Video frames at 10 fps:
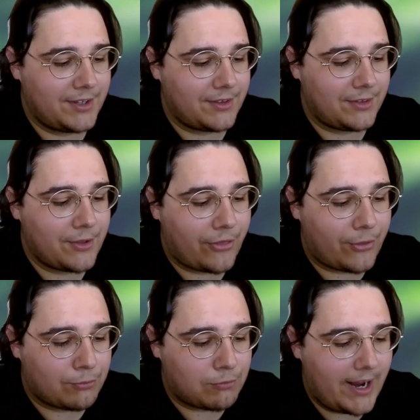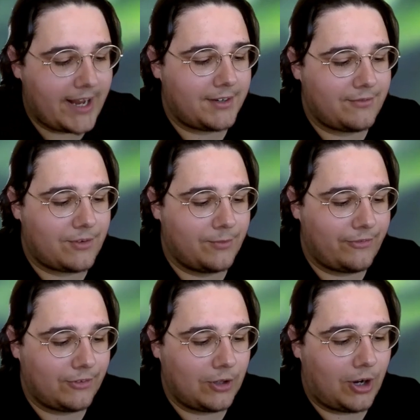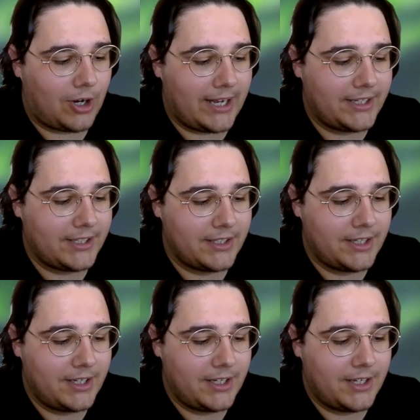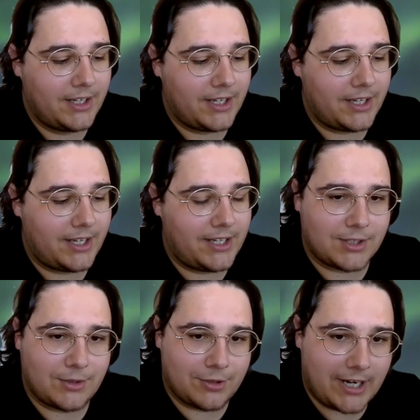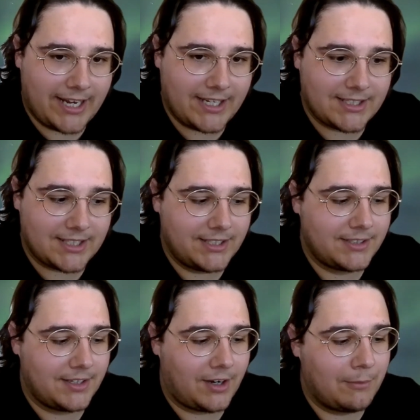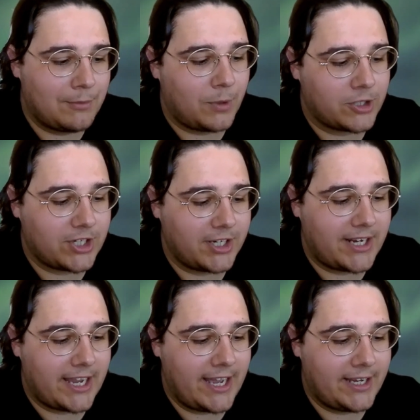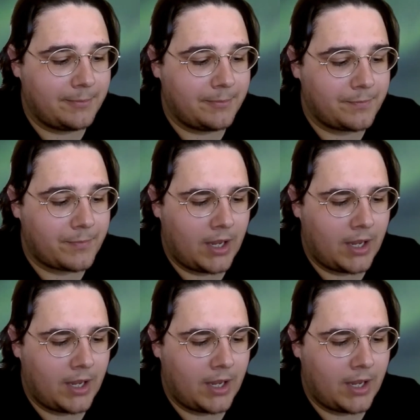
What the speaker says: the threat from Fly is crazy. I was watching a game.